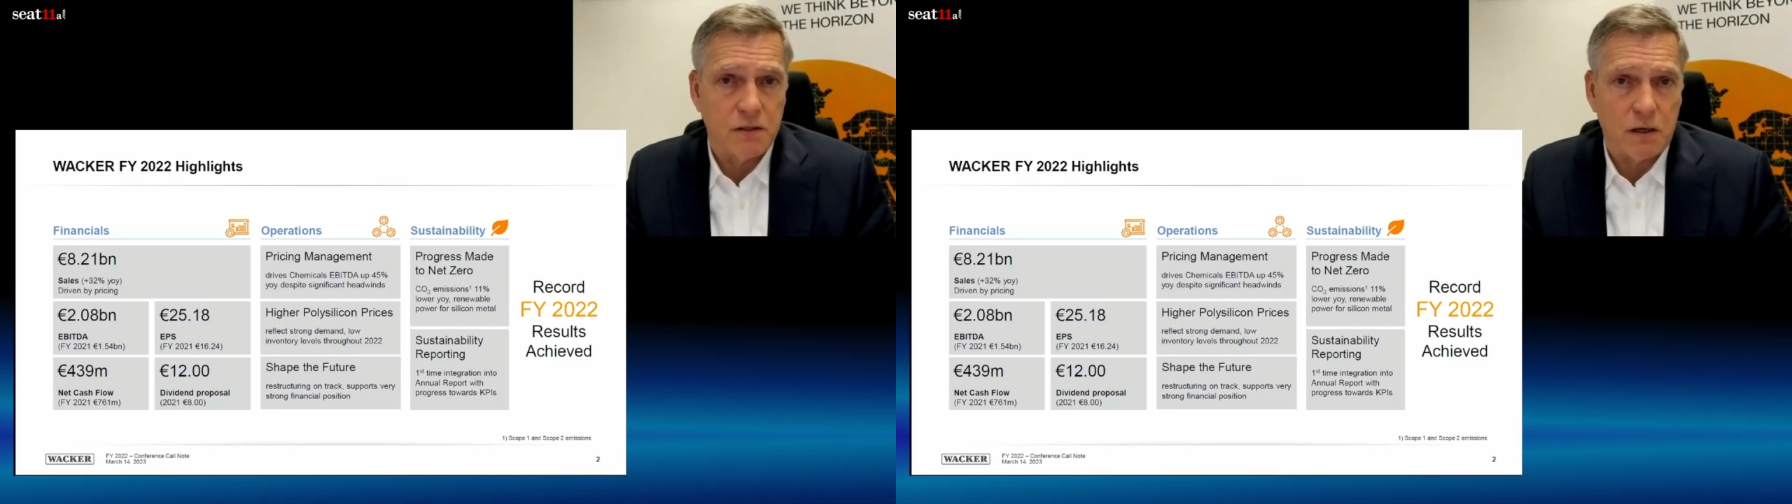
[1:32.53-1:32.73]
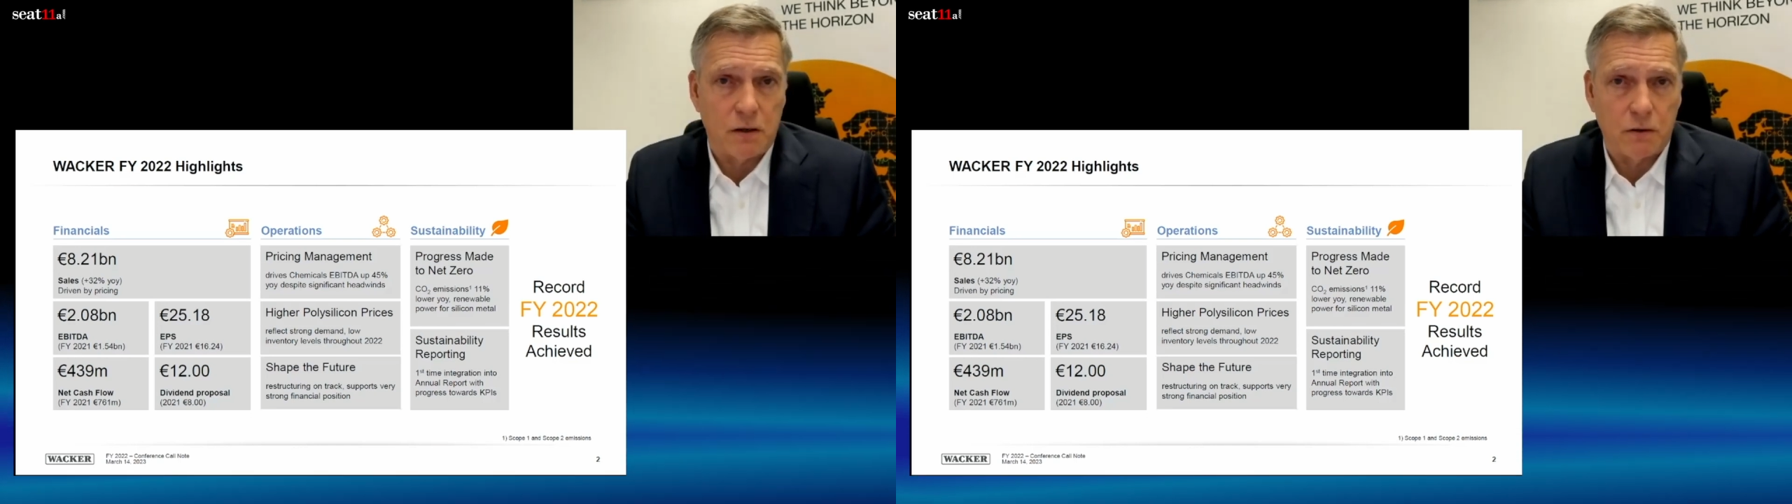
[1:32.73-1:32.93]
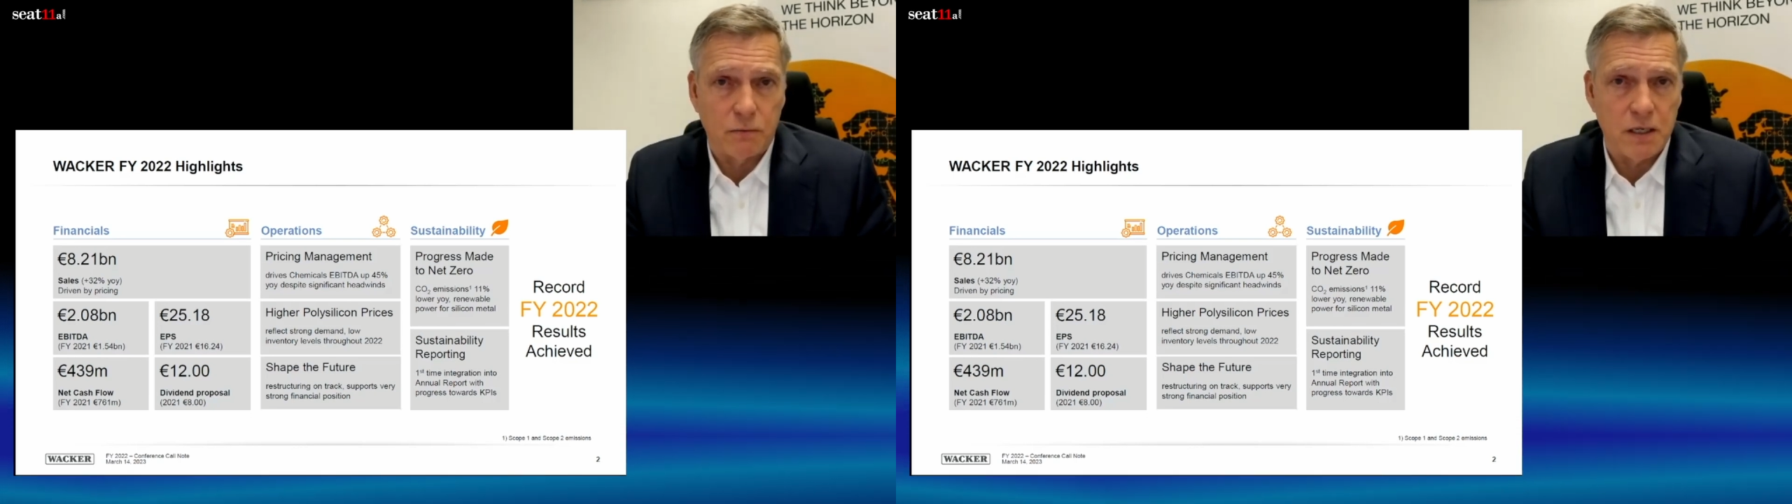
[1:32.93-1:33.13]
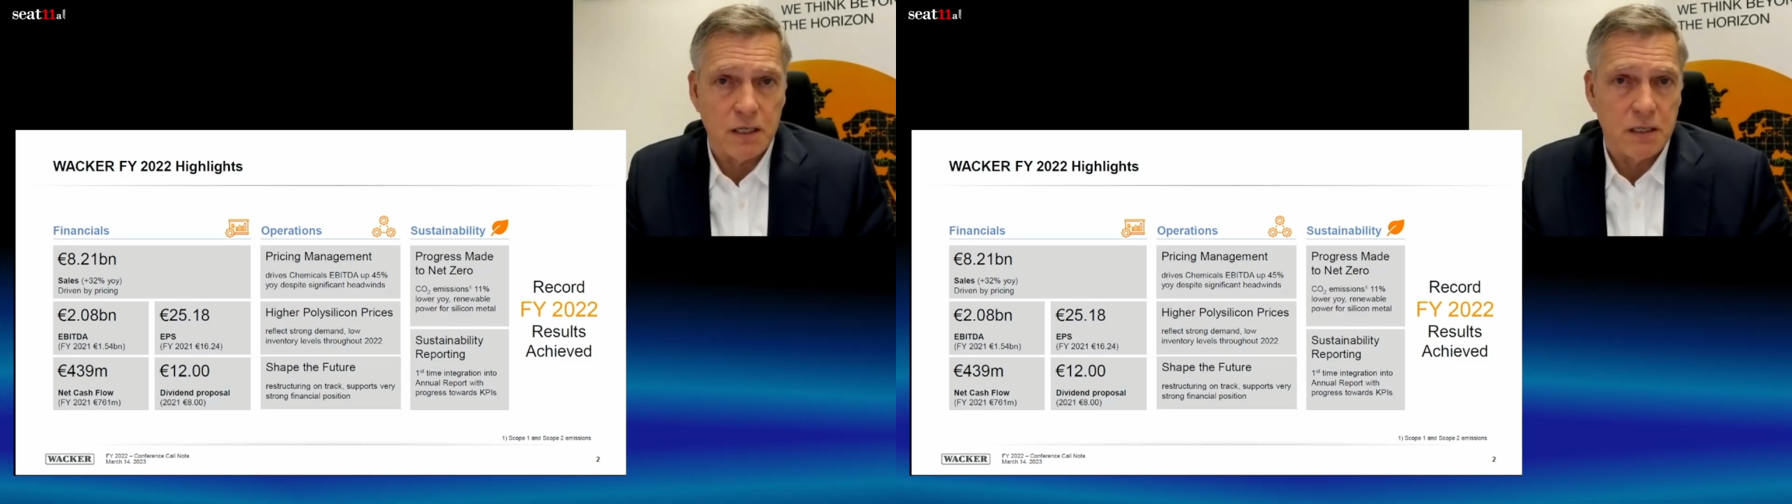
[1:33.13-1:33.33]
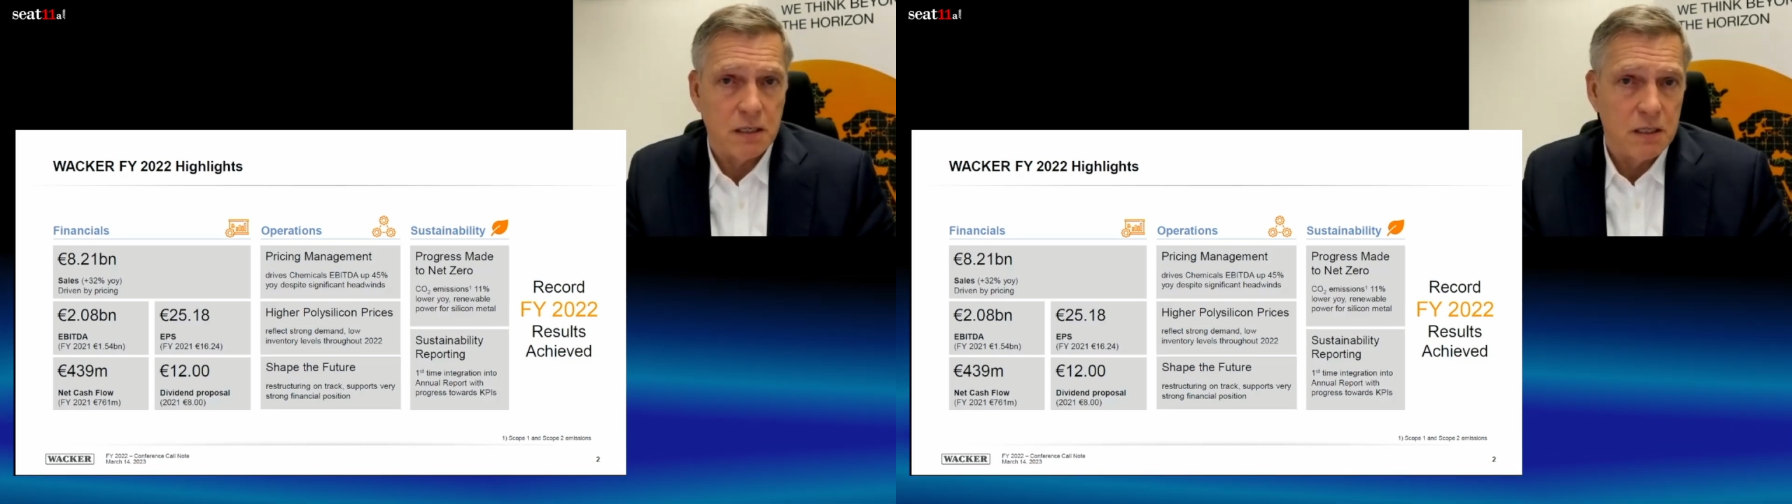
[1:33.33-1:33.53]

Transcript: are already